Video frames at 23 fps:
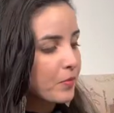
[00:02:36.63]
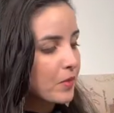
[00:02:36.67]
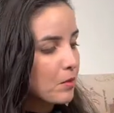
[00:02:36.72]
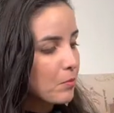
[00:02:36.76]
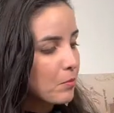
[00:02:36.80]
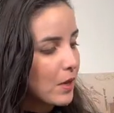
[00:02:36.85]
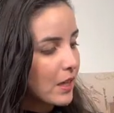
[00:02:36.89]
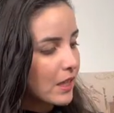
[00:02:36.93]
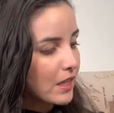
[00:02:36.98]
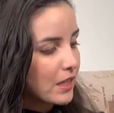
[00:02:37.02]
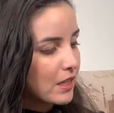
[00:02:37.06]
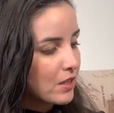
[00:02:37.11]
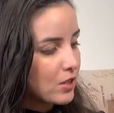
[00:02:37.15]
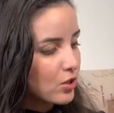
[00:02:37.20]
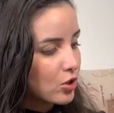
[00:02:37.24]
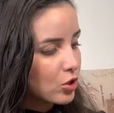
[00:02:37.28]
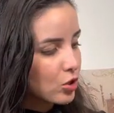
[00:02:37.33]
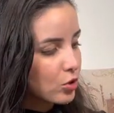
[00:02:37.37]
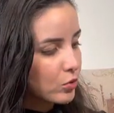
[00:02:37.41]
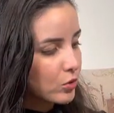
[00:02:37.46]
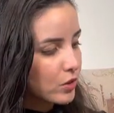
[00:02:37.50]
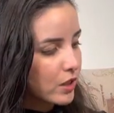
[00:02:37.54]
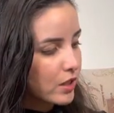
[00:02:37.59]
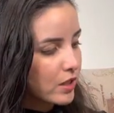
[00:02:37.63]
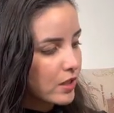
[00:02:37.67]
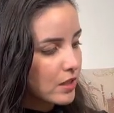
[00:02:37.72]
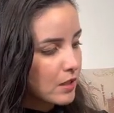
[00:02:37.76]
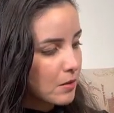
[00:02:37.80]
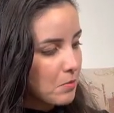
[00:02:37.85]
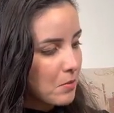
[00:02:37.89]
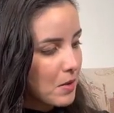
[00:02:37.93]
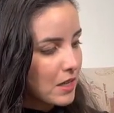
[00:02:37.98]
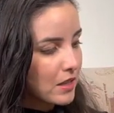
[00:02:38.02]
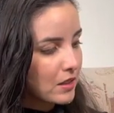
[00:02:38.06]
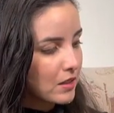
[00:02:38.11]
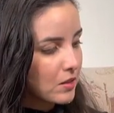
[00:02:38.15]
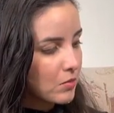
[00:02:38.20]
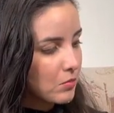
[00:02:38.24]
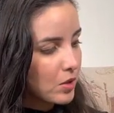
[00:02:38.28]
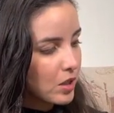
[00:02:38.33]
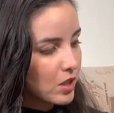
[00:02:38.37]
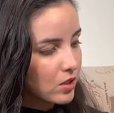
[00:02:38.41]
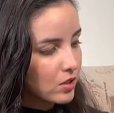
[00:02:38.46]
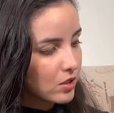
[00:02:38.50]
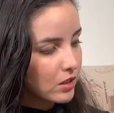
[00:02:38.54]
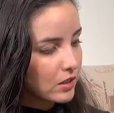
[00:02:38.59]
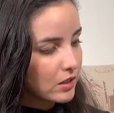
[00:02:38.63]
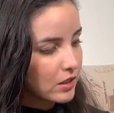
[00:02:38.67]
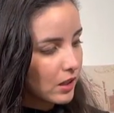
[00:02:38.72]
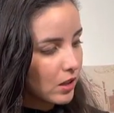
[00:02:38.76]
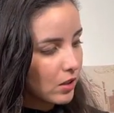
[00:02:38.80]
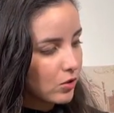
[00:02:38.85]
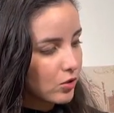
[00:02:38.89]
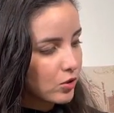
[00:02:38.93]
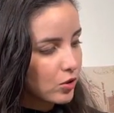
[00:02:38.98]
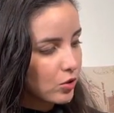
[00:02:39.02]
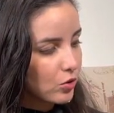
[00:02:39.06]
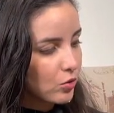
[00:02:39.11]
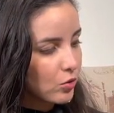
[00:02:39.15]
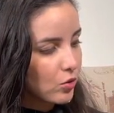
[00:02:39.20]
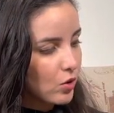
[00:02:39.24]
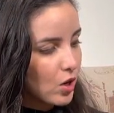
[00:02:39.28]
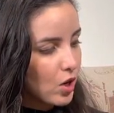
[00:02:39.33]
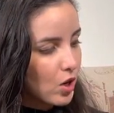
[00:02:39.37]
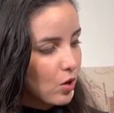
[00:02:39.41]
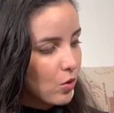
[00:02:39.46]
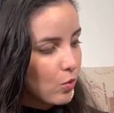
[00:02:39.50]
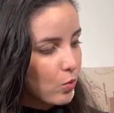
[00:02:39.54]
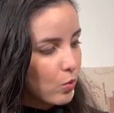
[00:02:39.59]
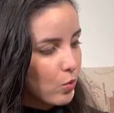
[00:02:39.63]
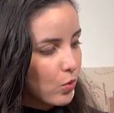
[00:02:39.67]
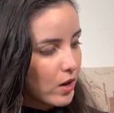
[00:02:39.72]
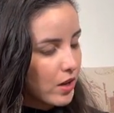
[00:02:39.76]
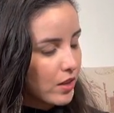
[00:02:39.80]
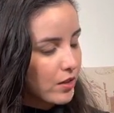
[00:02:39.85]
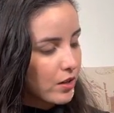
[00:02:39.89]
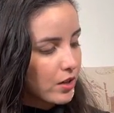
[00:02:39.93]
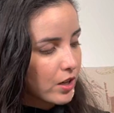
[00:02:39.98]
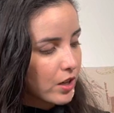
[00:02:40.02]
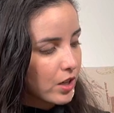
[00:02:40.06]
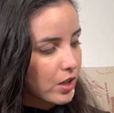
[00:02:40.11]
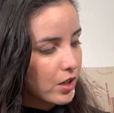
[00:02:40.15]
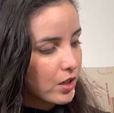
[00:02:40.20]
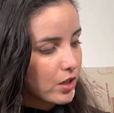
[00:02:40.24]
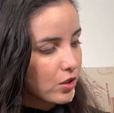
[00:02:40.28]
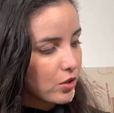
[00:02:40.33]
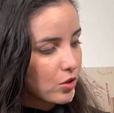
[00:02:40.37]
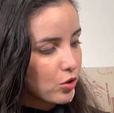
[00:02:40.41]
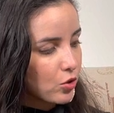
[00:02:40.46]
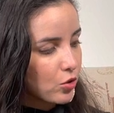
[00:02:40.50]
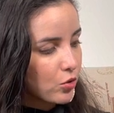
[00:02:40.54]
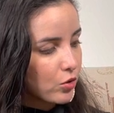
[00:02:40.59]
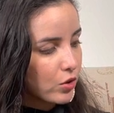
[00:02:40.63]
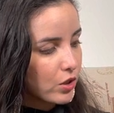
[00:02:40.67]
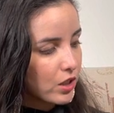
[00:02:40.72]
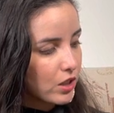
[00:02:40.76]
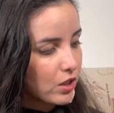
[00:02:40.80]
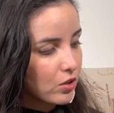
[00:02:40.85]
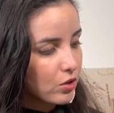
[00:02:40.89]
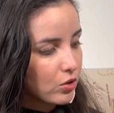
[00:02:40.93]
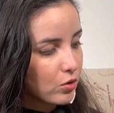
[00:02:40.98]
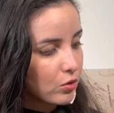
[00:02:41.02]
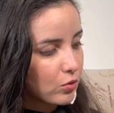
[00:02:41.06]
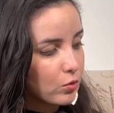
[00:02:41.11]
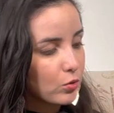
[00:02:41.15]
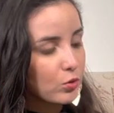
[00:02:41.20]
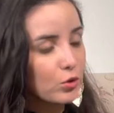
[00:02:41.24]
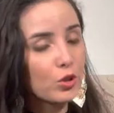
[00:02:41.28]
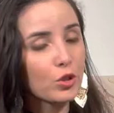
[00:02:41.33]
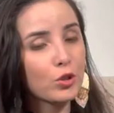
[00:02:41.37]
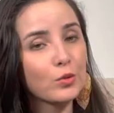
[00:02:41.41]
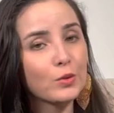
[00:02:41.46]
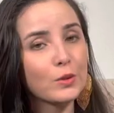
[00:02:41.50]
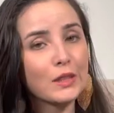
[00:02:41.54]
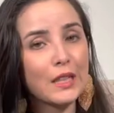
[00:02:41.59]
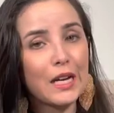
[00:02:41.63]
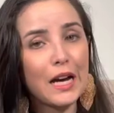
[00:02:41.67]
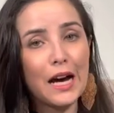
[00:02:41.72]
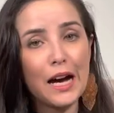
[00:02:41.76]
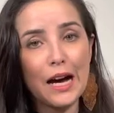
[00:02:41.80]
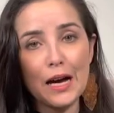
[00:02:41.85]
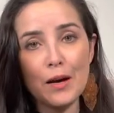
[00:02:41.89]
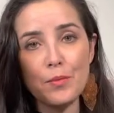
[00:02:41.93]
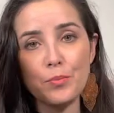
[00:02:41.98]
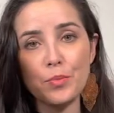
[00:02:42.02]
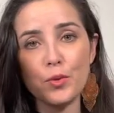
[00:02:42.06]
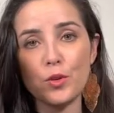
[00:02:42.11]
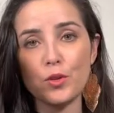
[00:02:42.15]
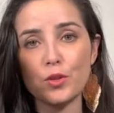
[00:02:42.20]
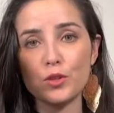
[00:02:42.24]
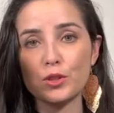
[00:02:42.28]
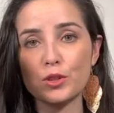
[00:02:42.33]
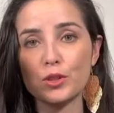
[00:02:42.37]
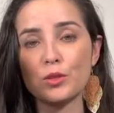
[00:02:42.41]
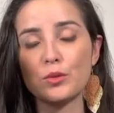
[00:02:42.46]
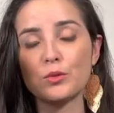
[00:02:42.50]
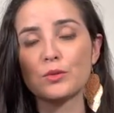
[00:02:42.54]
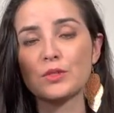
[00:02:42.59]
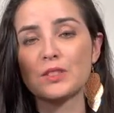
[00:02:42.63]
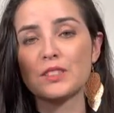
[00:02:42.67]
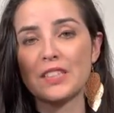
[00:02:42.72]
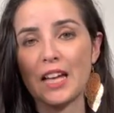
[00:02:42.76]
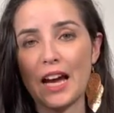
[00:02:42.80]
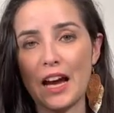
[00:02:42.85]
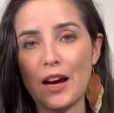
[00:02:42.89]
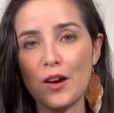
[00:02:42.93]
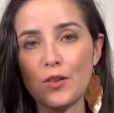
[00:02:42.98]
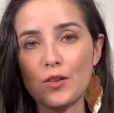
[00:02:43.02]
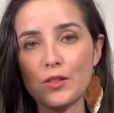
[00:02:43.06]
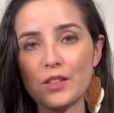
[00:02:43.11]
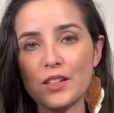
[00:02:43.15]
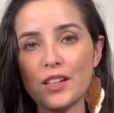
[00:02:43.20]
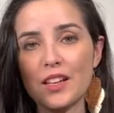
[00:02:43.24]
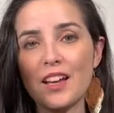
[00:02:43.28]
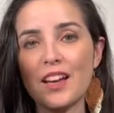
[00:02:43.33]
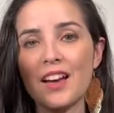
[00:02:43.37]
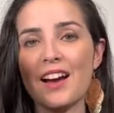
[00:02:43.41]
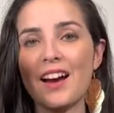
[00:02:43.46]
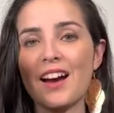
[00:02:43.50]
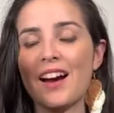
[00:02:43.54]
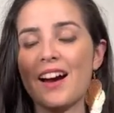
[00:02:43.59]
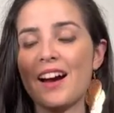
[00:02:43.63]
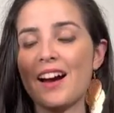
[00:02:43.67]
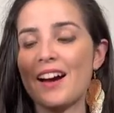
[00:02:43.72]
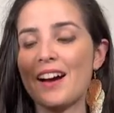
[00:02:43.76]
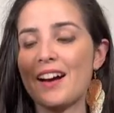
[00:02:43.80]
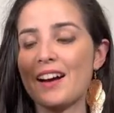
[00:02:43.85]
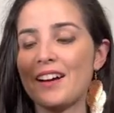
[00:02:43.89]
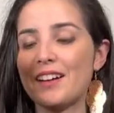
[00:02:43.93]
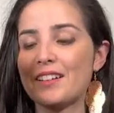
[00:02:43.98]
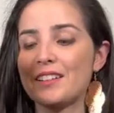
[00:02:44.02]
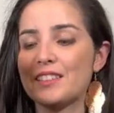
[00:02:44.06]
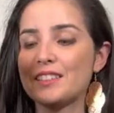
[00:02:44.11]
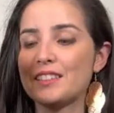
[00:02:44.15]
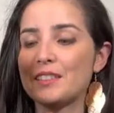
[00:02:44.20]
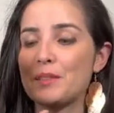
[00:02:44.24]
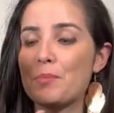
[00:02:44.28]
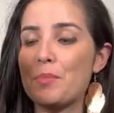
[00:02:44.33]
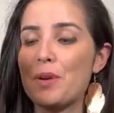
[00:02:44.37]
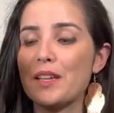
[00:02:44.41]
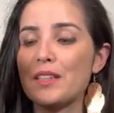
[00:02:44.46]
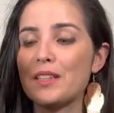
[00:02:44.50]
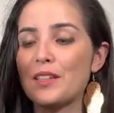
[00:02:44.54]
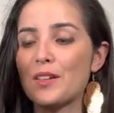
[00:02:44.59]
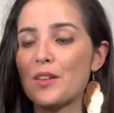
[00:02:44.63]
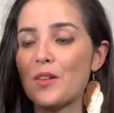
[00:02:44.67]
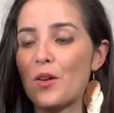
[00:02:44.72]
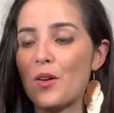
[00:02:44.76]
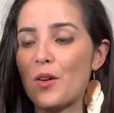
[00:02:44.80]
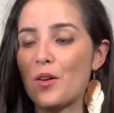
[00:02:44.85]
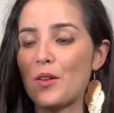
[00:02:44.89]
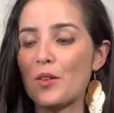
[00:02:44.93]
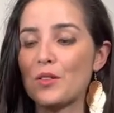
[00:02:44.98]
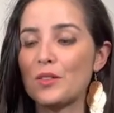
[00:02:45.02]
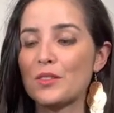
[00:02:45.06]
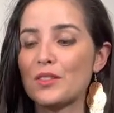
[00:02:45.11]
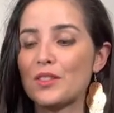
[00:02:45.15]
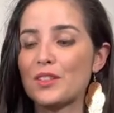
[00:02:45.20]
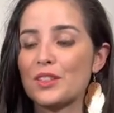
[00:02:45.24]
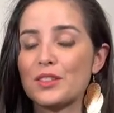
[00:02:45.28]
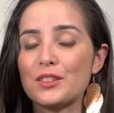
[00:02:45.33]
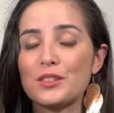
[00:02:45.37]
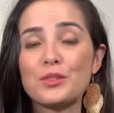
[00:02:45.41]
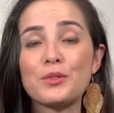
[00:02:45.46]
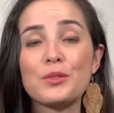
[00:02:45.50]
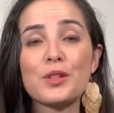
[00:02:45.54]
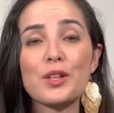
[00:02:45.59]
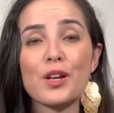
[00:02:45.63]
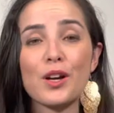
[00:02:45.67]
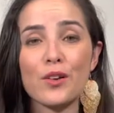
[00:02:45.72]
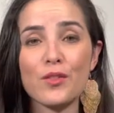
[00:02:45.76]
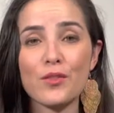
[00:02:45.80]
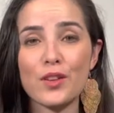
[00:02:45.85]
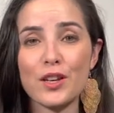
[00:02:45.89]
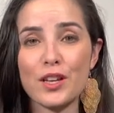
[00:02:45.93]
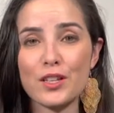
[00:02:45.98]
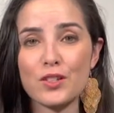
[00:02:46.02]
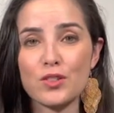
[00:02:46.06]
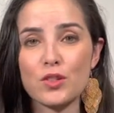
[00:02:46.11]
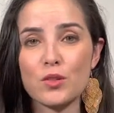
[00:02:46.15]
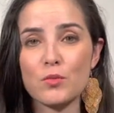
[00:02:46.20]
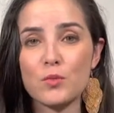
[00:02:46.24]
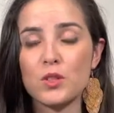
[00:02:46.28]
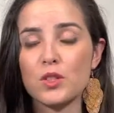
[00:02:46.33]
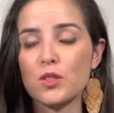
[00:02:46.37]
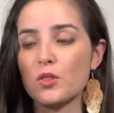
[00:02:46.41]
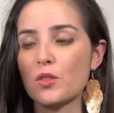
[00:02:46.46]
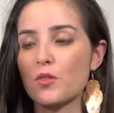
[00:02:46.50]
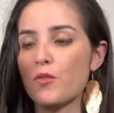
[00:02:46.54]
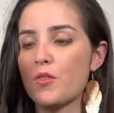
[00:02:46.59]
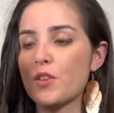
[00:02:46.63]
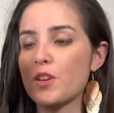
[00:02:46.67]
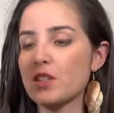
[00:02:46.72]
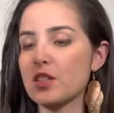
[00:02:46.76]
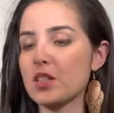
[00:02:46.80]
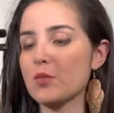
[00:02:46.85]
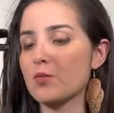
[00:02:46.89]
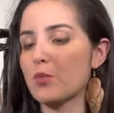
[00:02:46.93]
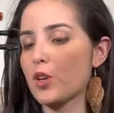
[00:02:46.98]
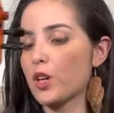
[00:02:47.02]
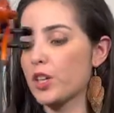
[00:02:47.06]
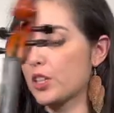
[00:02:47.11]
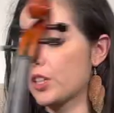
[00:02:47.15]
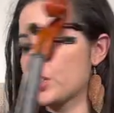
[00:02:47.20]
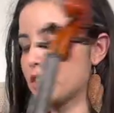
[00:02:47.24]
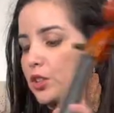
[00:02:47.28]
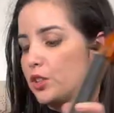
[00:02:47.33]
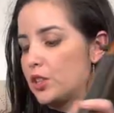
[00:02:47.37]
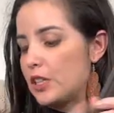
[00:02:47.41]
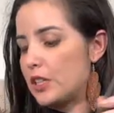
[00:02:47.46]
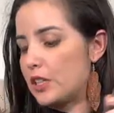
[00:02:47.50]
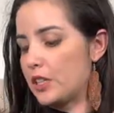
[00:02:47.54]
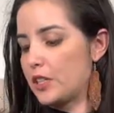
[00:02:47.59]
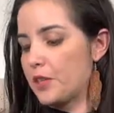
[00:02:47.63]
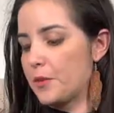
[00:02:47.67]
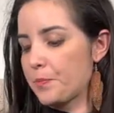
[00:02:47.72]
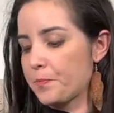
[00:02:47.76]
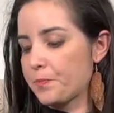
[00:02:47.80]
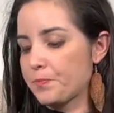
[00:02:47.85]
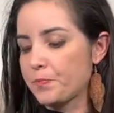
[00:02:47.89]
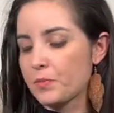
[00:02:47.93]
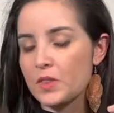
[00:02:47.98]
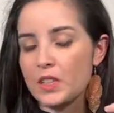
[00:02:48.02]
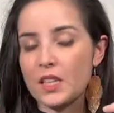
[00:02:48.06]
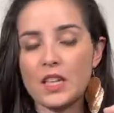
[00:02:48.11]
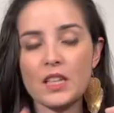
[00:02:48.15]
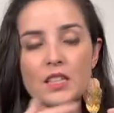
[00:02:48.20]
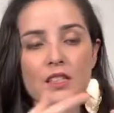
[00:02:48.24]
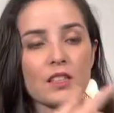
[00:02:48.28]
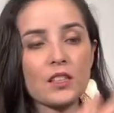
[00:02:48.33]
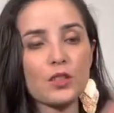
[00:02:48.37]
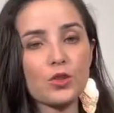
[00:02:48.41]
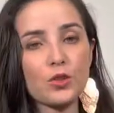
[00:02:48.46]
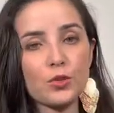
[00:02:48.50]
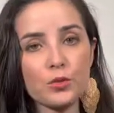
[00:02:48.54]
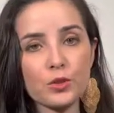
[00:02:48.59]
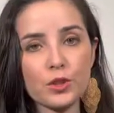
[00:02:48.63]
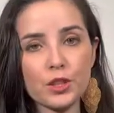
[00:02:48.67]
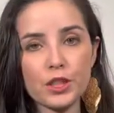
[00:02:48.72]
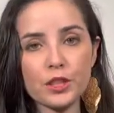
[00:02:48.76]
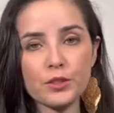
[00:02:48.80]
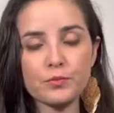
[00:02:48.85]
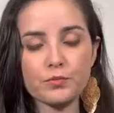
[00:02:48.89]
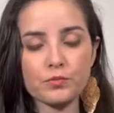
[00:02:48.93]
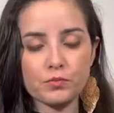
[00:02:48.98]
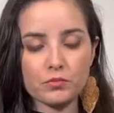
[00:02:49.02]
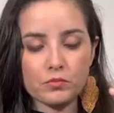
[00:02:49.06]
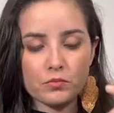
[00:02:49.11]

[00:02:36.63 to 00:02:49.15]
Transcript: But Inks tuner is amazing because it tells you whether you need to tune up or tune down depending on the tuning of the instrument. So the first thing we're gonna need is the tuner.